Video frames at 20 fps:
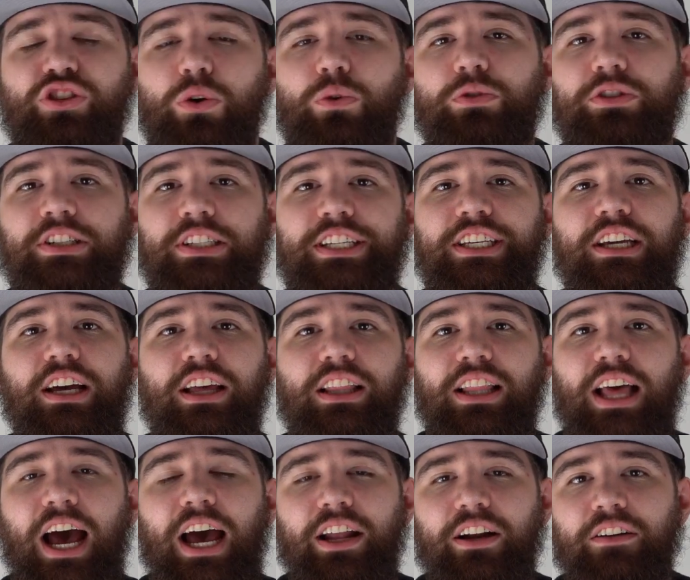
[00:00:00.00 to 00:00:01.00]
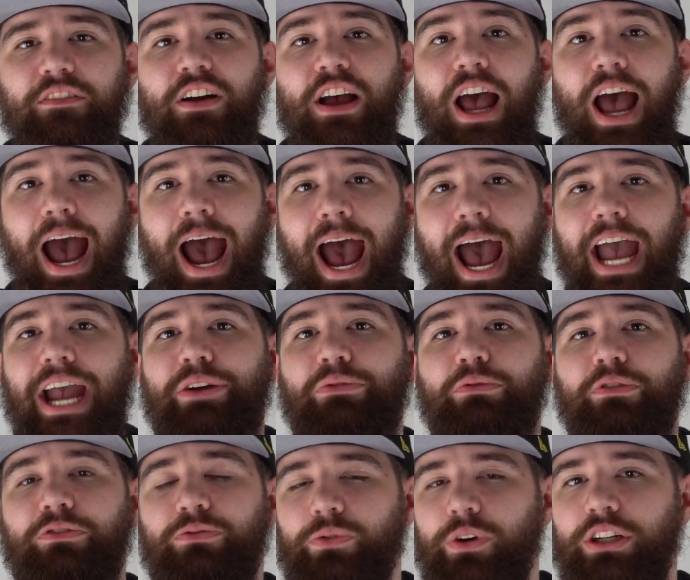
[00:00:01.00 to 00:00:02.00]
don't see a lot of high
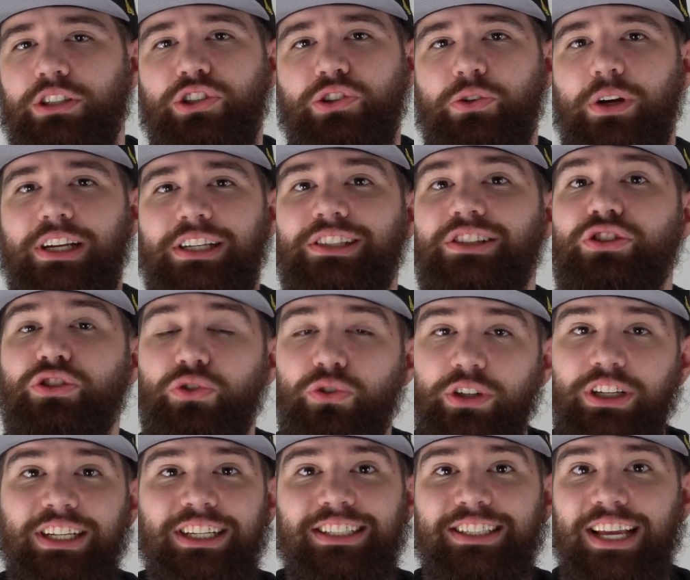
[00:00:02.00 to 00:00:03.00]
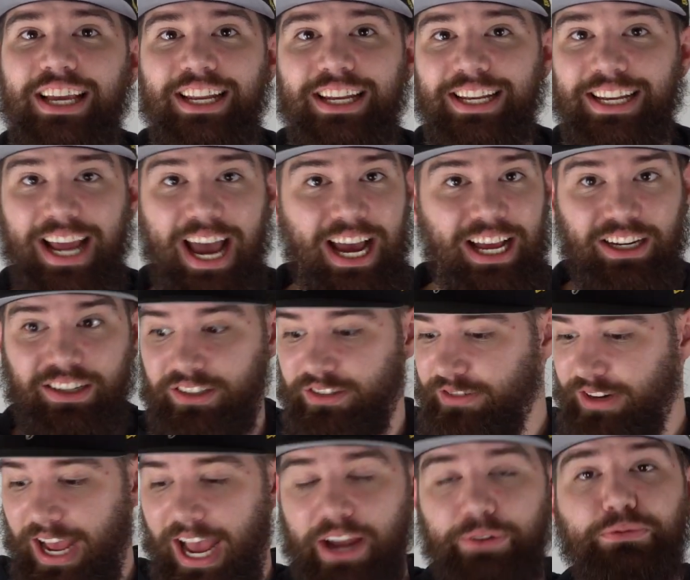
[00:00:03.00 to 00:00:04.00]
refresh rate screens, and not
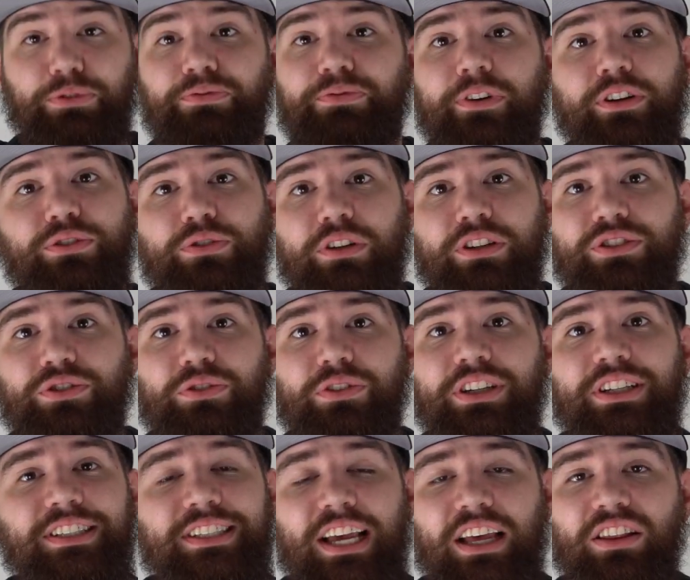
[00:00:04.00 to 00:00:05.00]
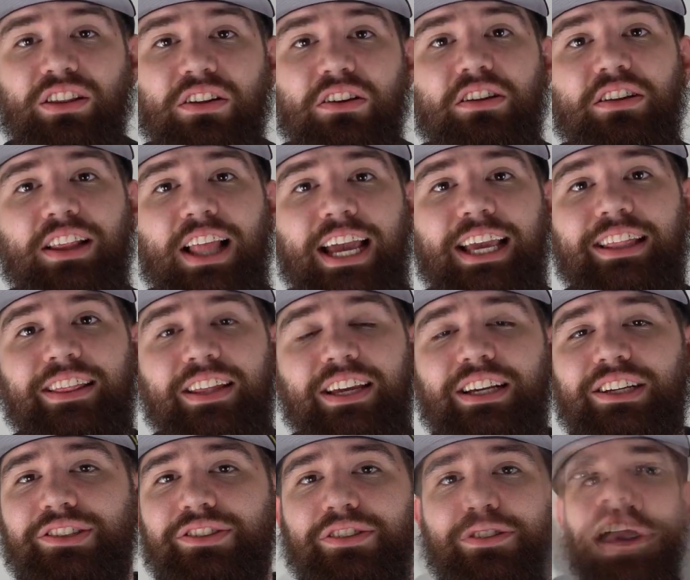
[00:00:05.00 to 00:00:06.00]
high refresh rate screens that look like
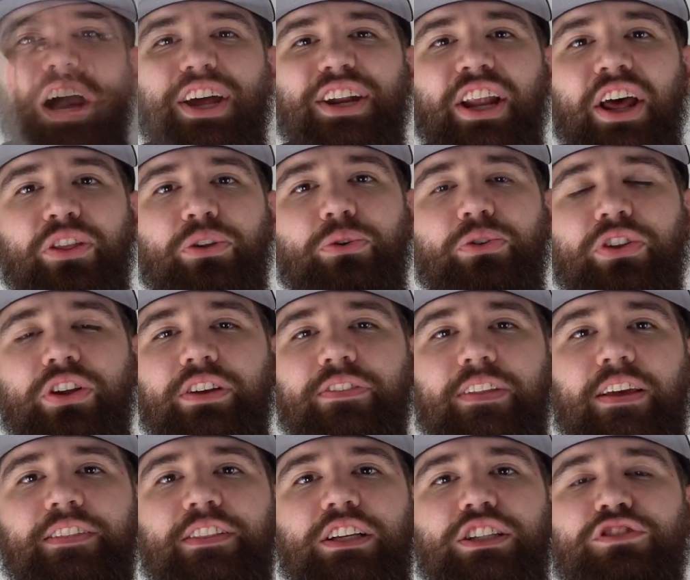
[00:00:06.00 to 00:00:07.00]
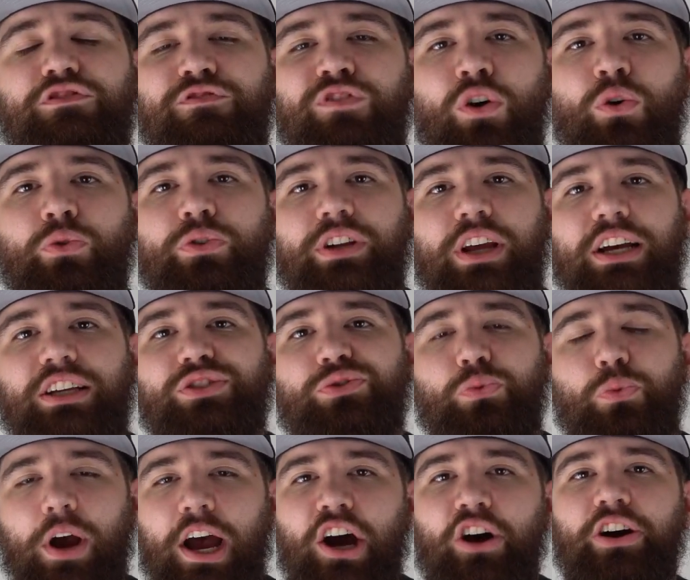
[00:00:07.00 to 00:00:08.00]
this. Another thing that this phone does
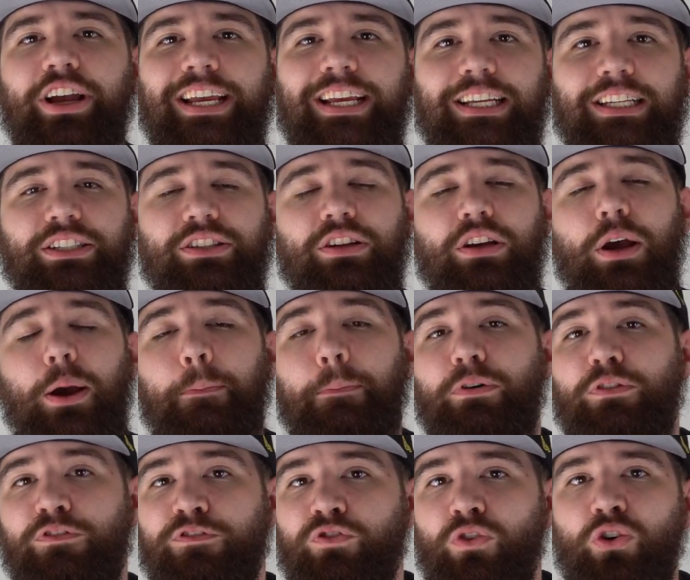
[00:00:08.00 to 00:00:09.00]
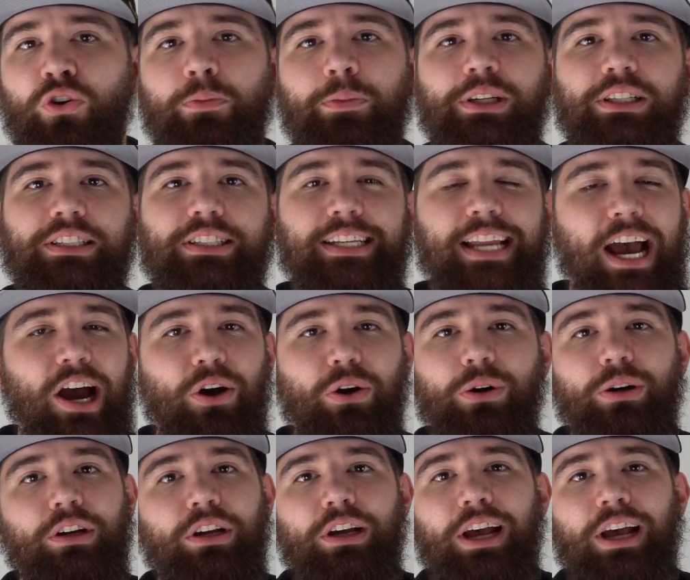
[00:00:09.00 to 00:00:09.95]
well is performance. Now,